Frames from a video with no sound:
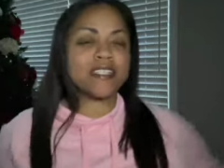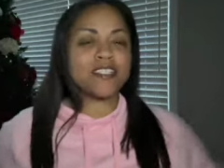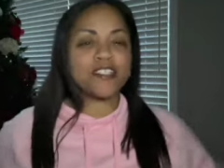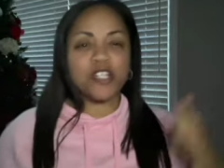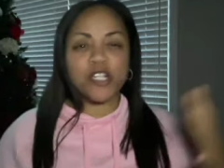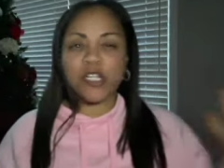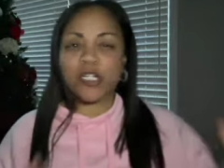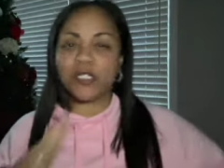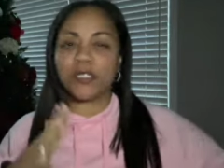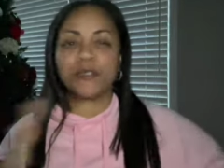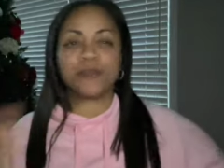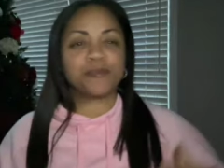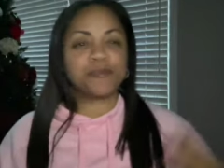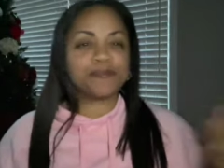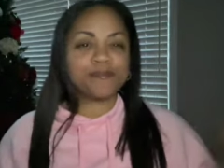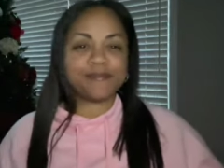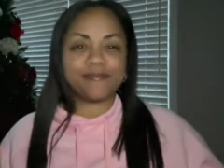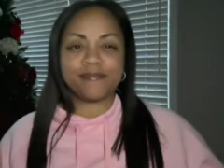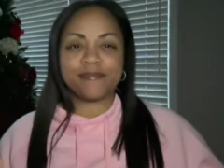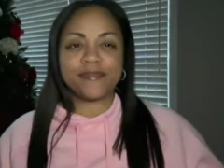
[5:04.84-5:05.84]
you know,
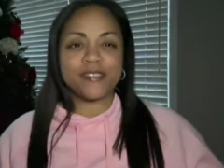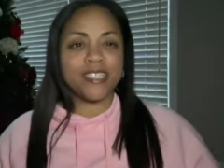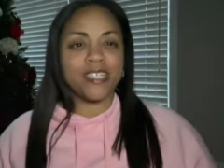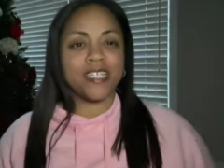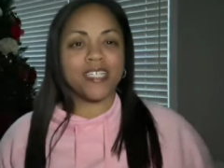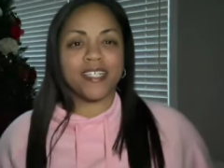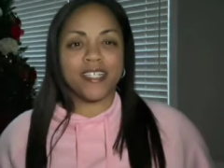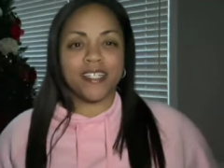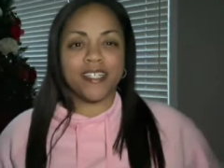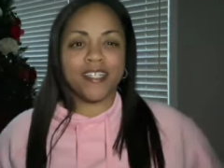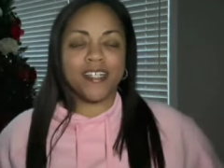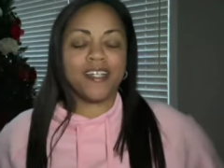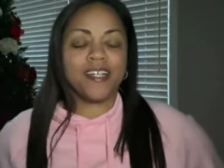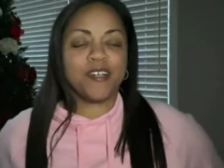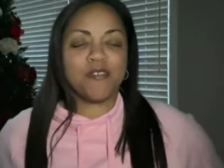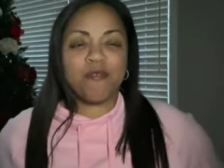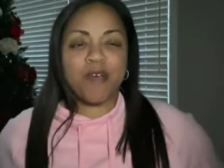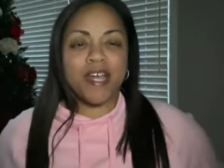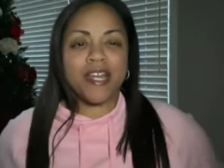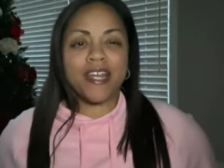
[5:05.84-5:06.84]

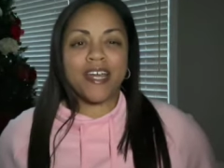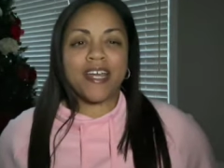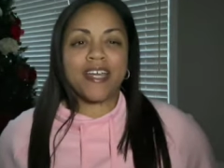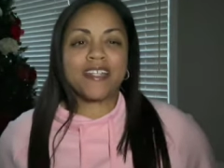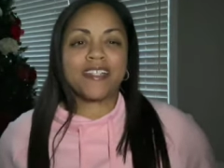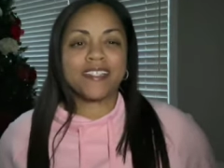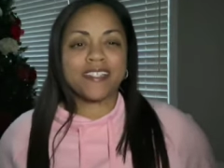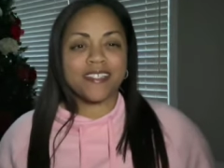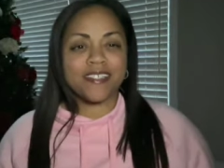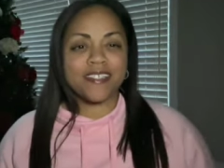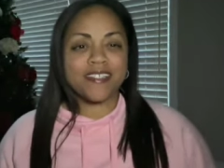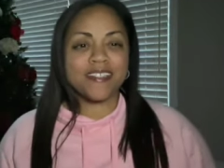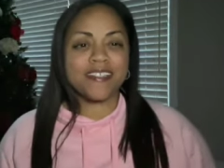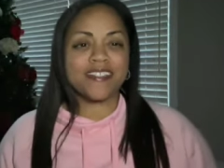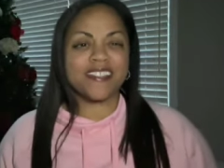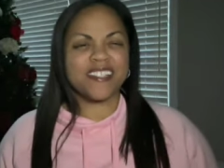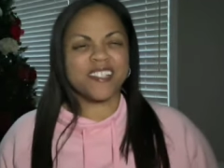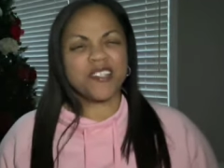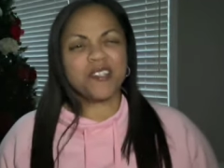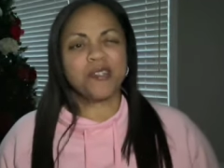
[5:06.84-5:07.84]
why not?
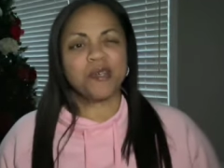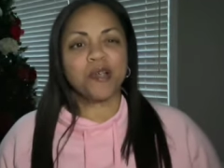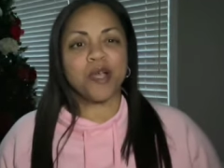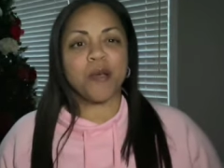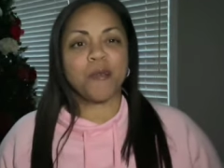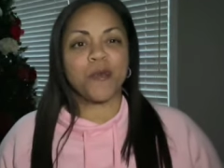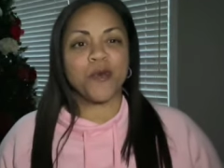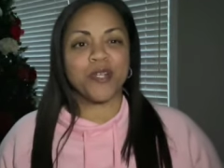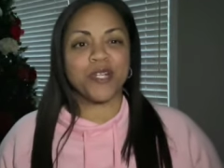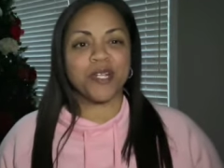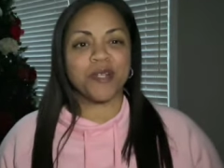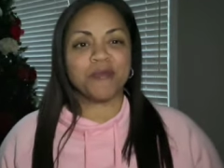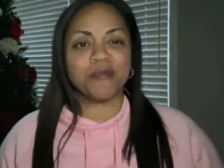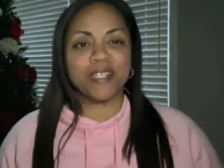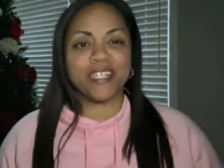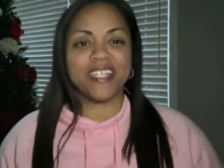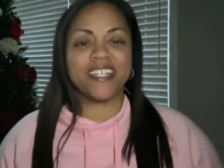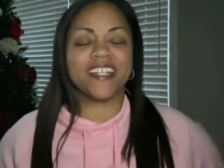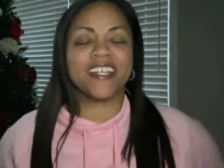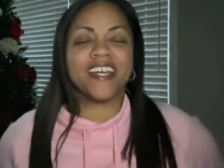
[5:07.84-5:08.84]
They'll come on in a
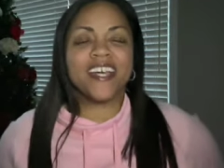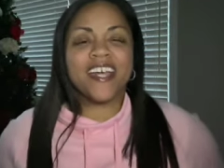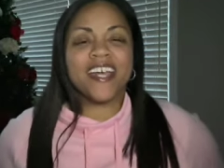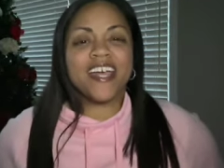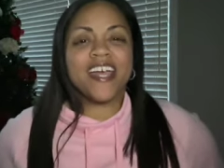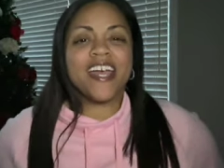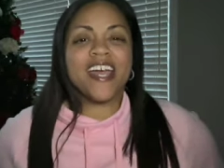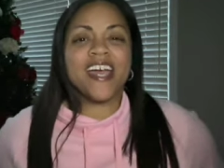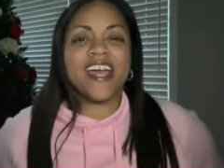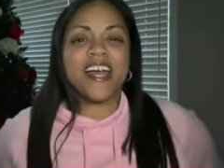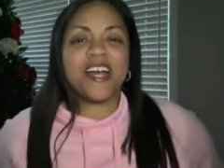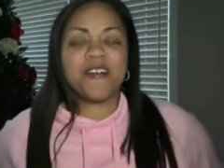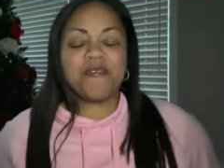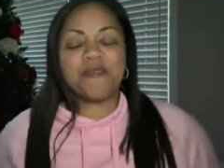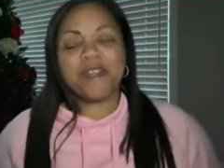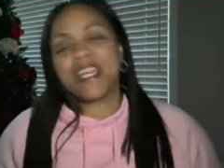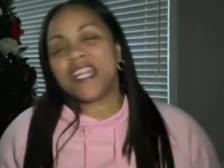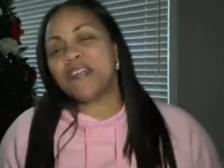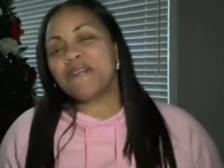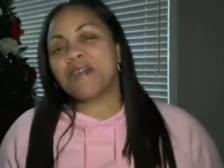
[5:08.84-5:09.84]
minute.
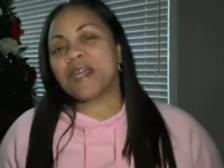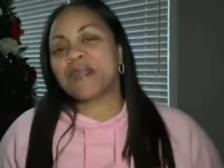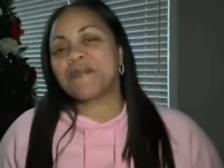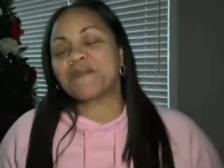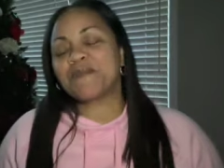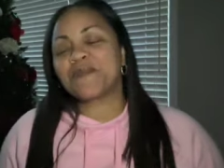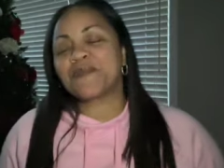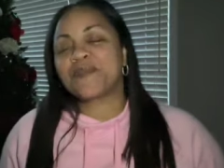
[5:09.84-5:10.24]
Um, anyway,